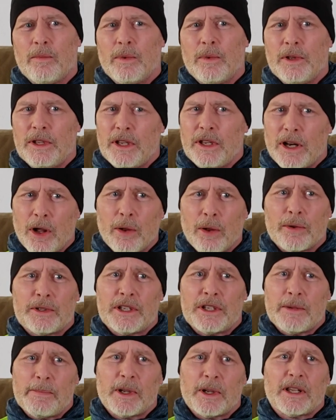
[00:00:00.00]
you don't
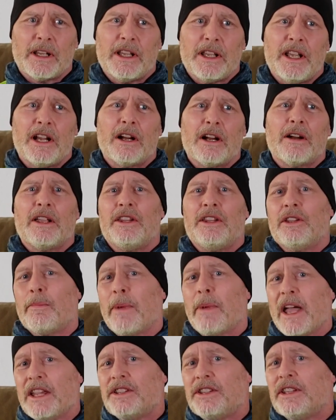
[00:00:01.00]
typically hear in the
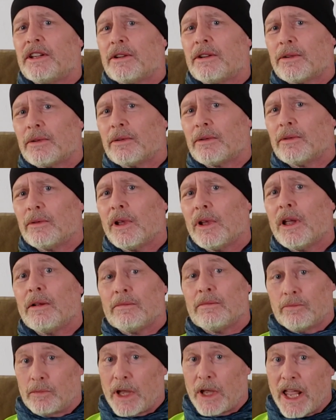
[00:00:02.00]
basic
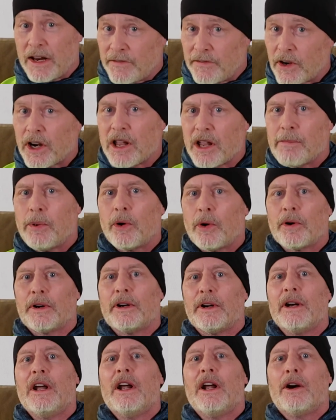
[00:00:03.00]
and very
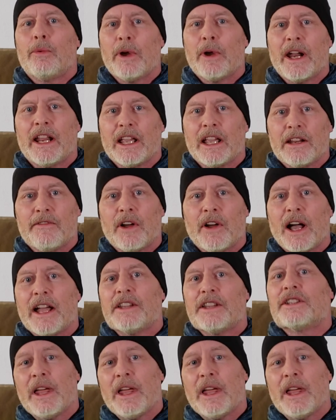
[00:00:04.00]
important running advice.